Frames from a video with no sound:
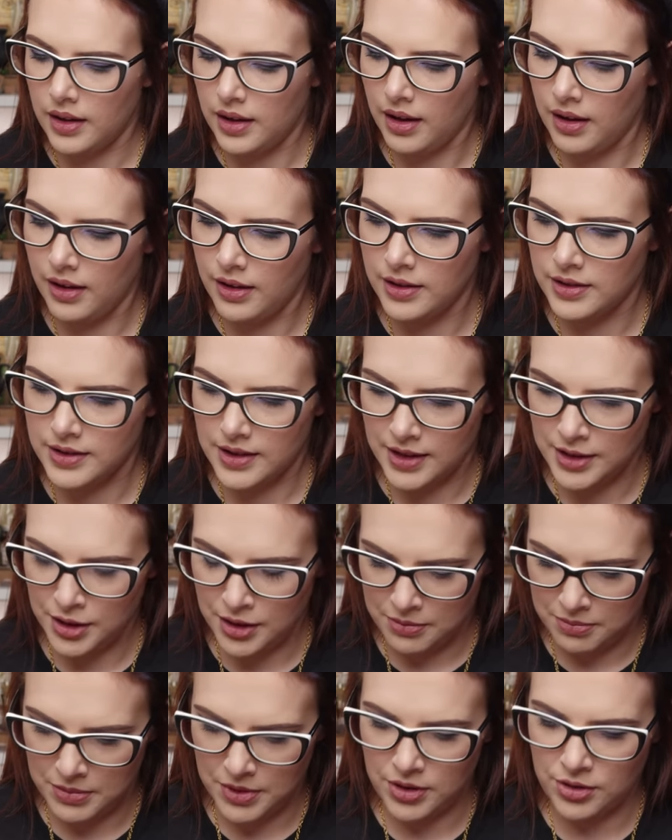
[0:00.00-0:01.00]

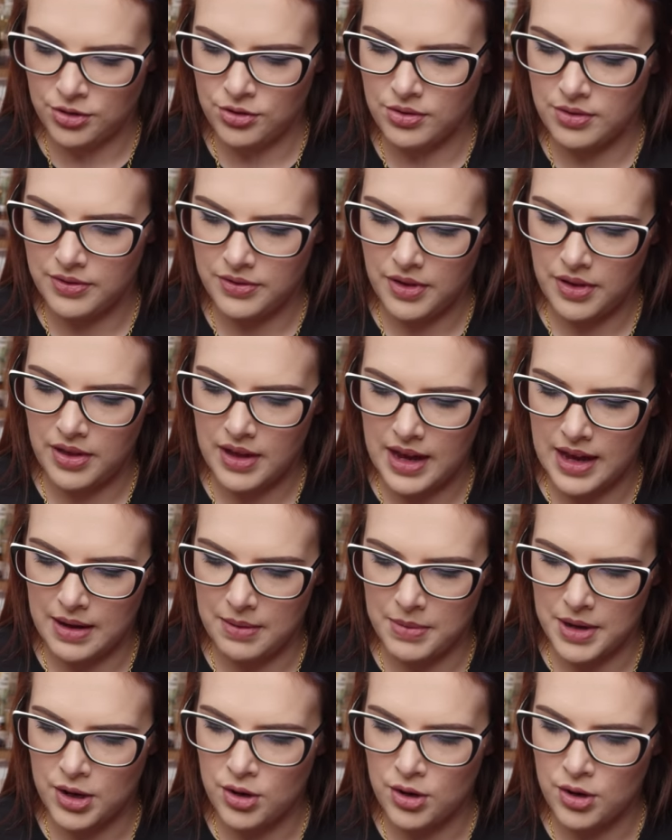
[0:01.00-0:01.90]
I'm not sure of the theme.